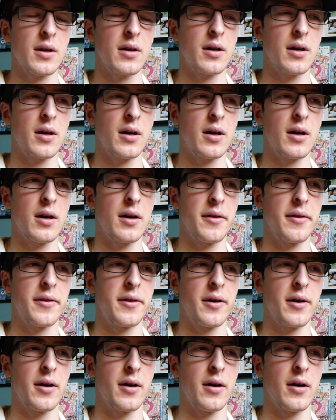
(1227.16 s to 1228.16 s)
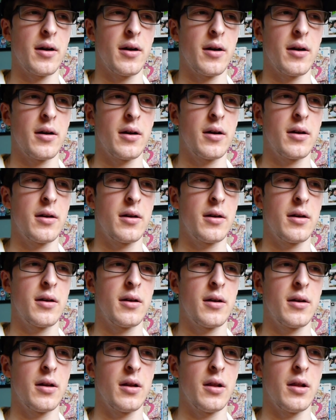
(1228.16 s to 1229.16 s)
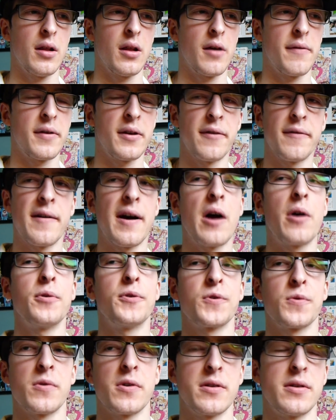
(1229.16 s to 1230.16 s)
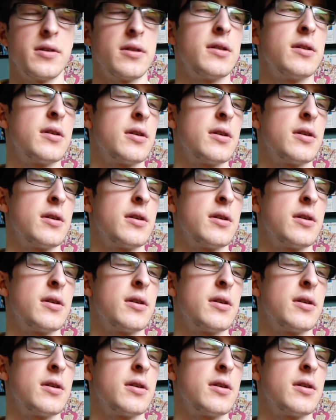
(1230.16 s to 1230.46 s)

the Loving Vows one.